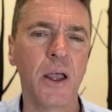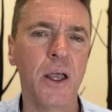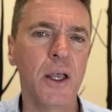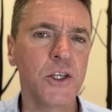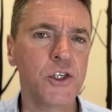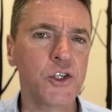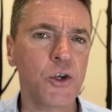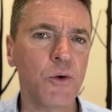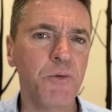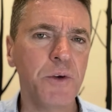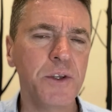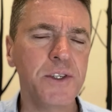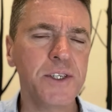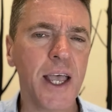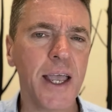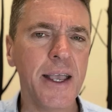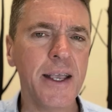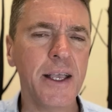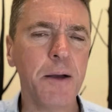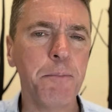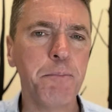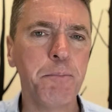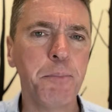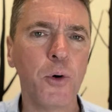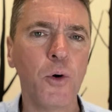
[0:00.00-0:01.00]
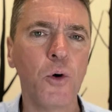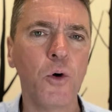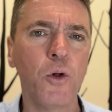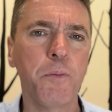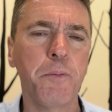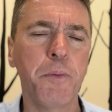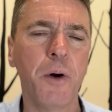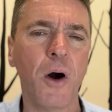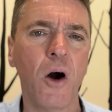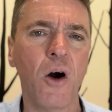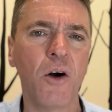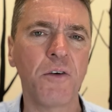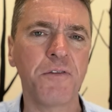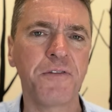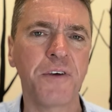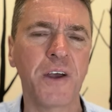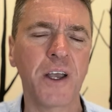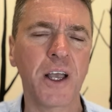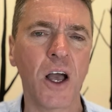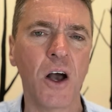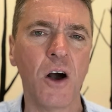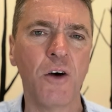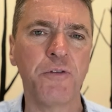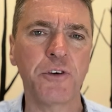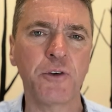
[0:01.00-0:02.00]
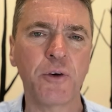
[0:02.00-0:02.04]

So if we take a ballpark figure of